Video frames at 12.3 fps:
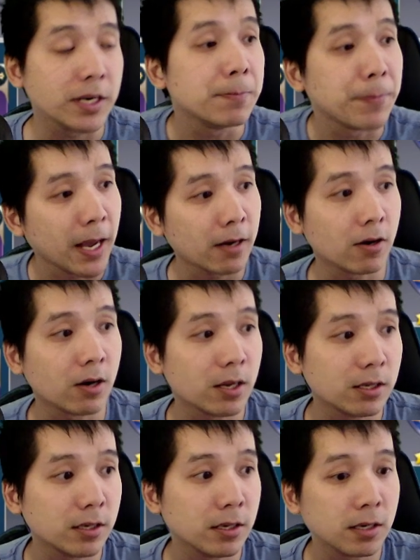Depend on
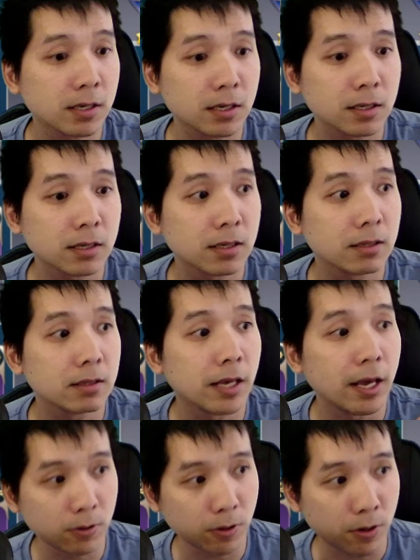your
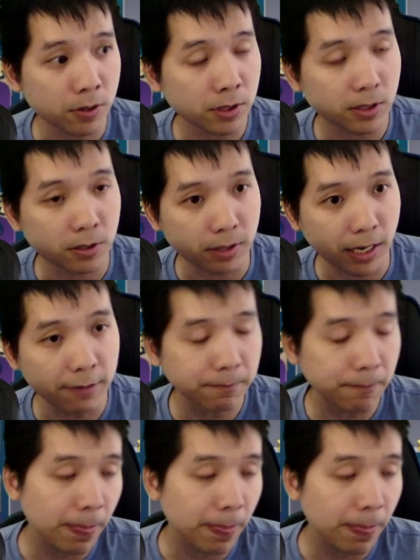heroes, okay?